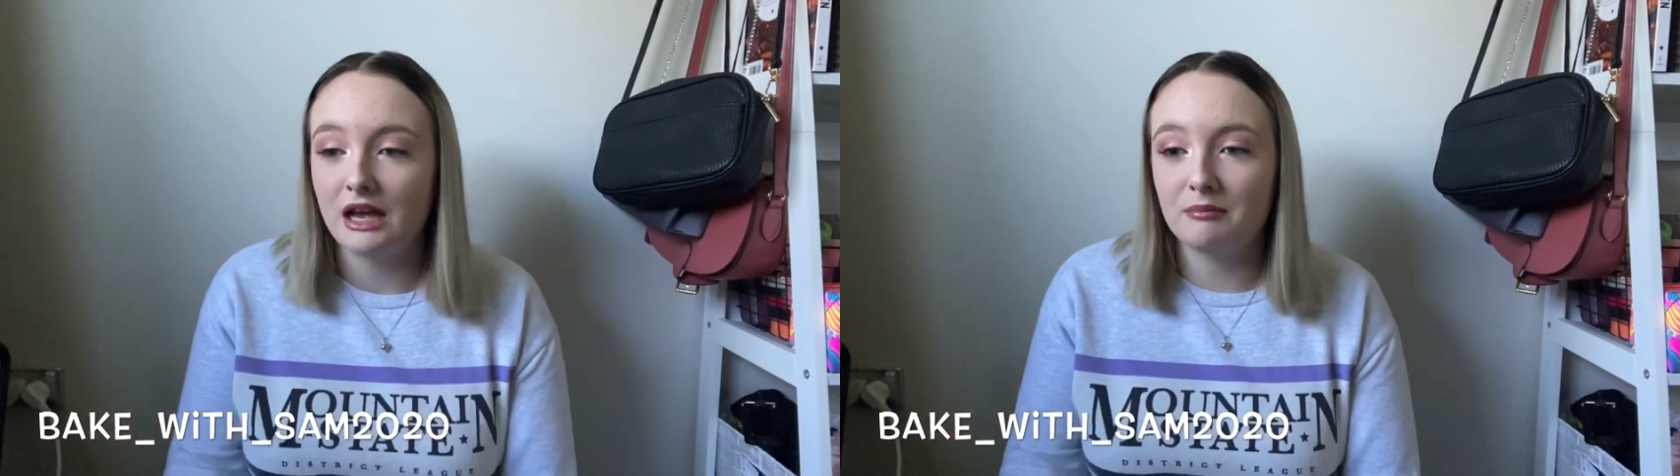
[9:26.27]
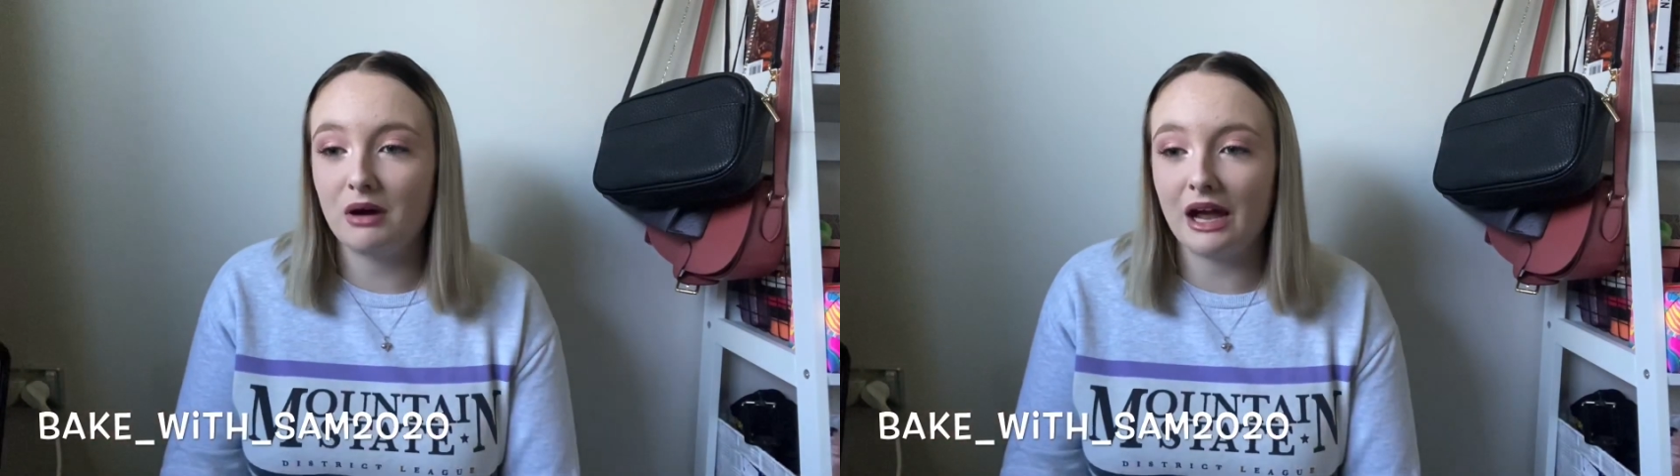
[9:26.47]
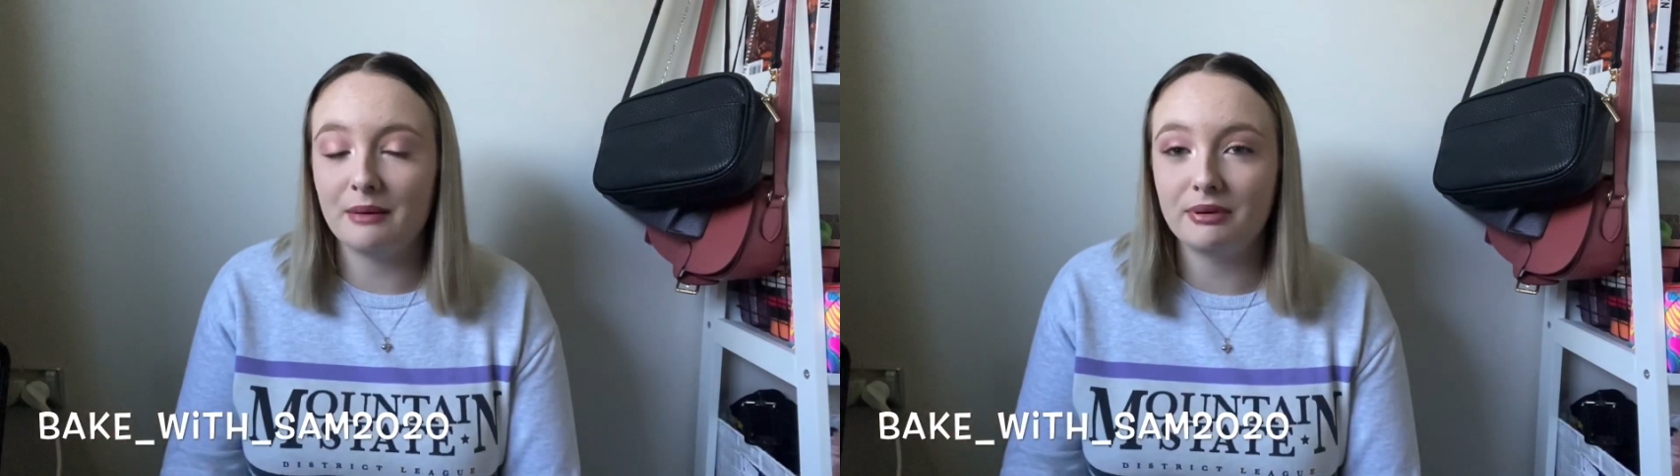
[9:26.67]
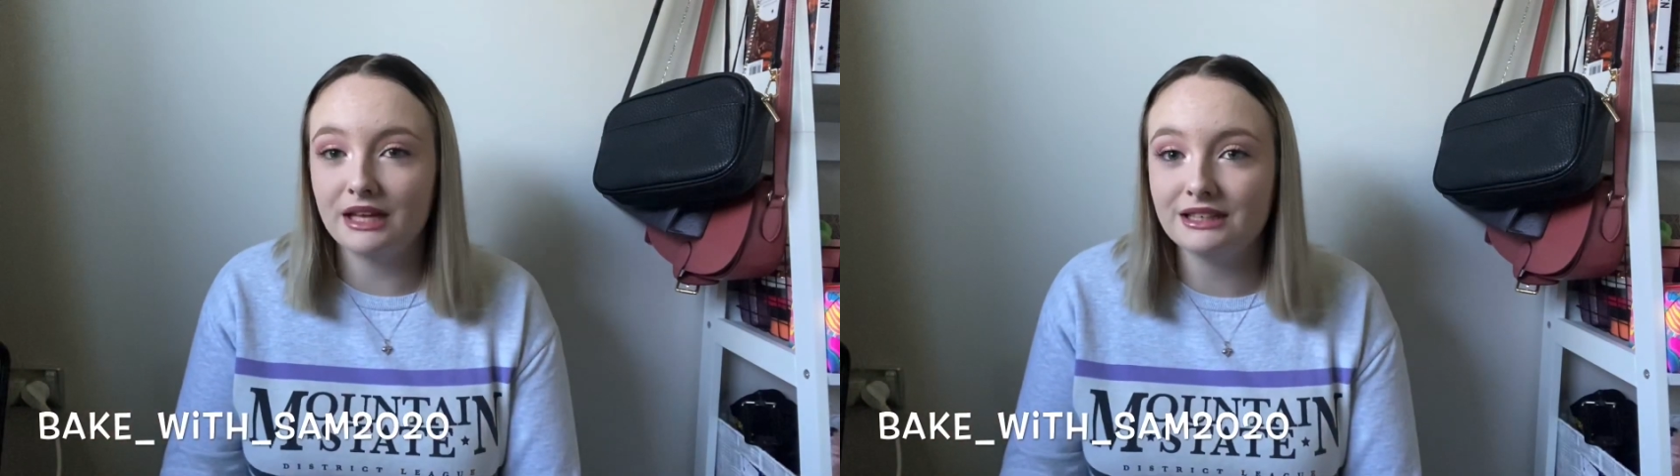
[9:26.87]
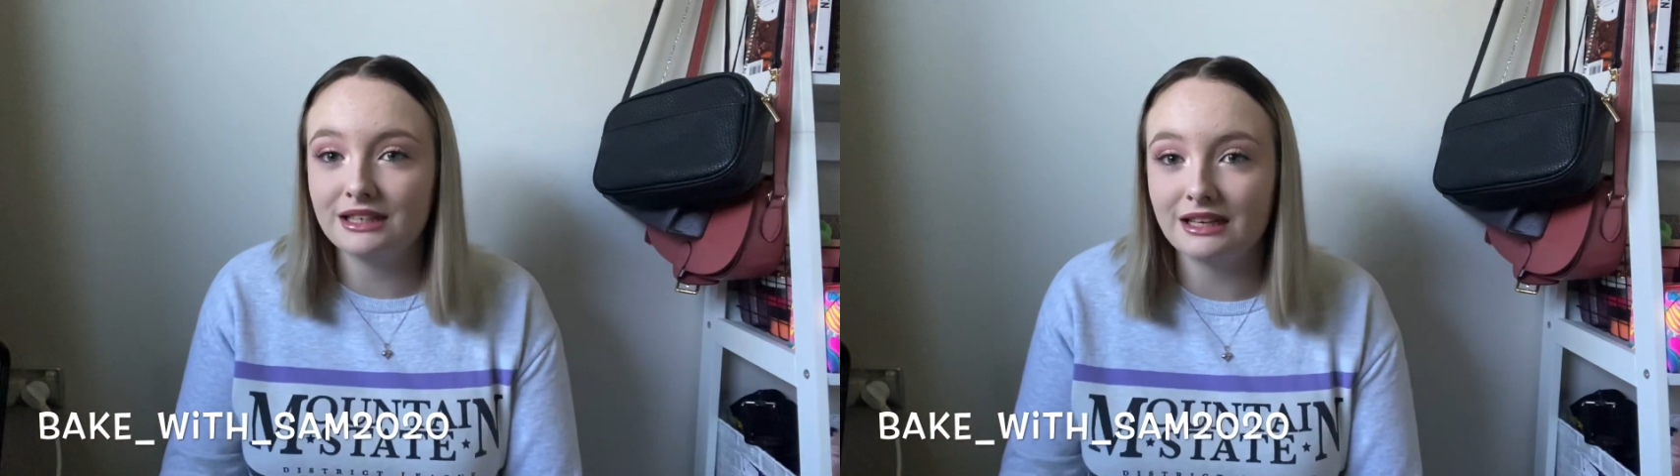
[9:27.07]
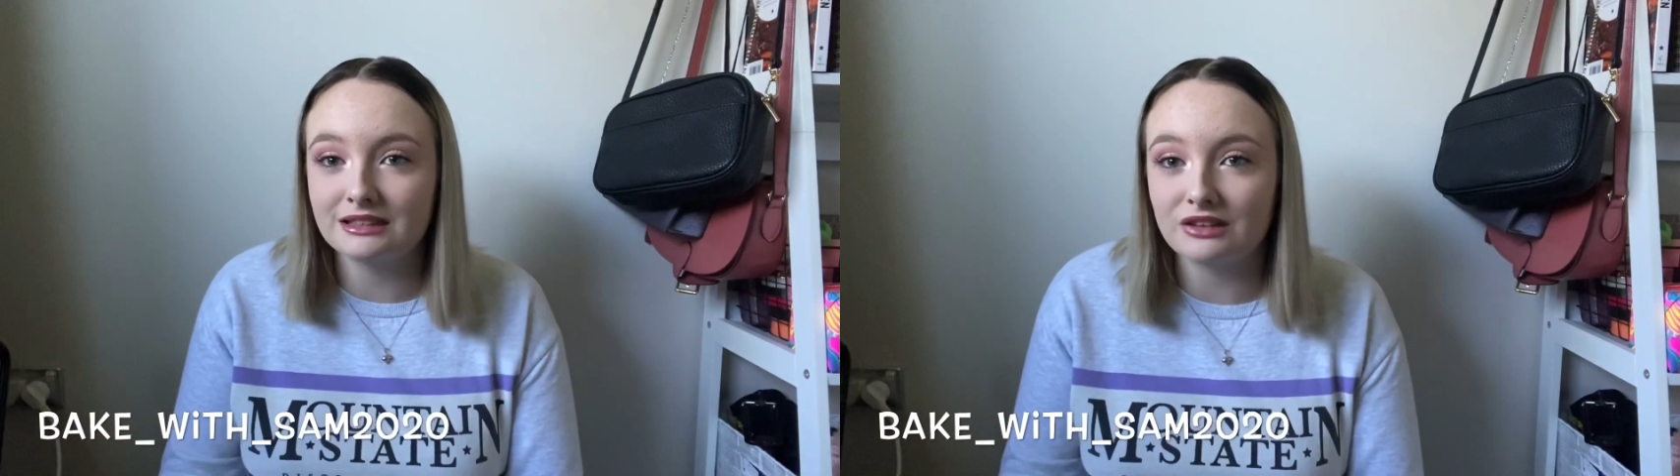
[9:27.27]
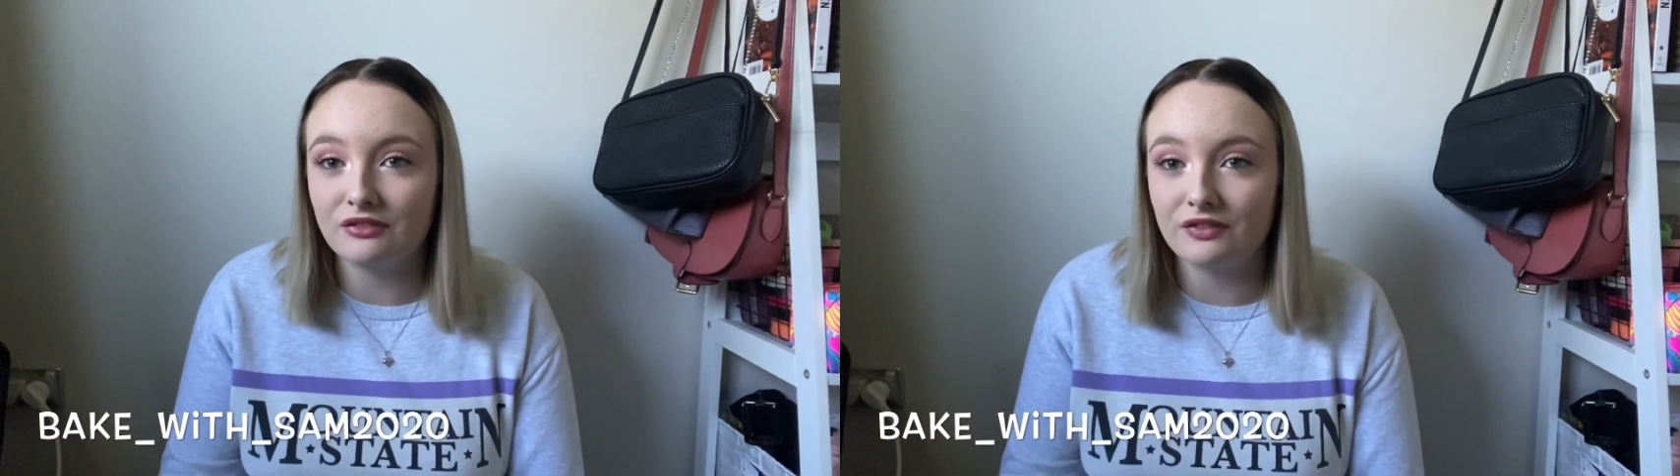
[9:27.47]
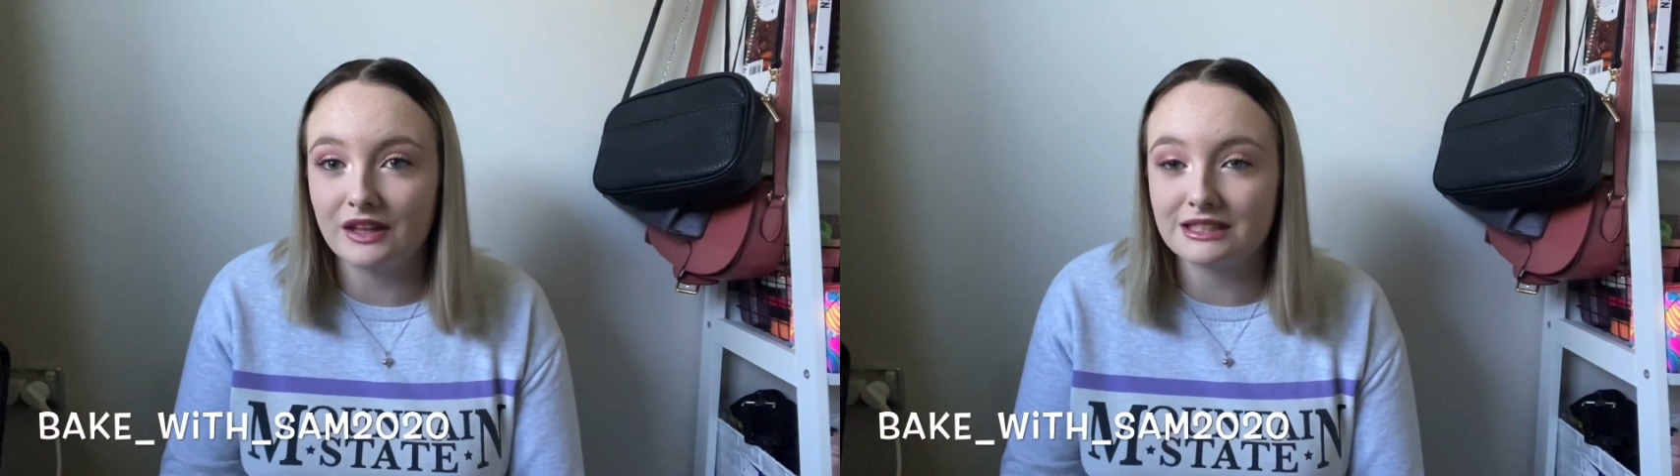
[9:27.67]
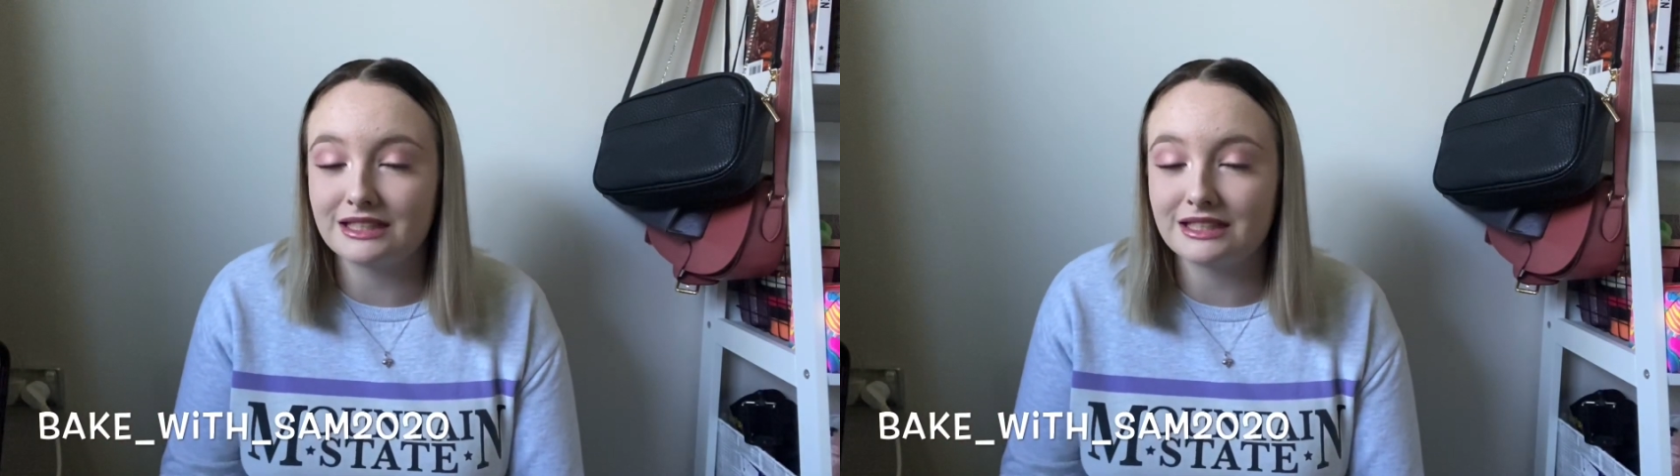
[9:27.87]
my opinion is of this,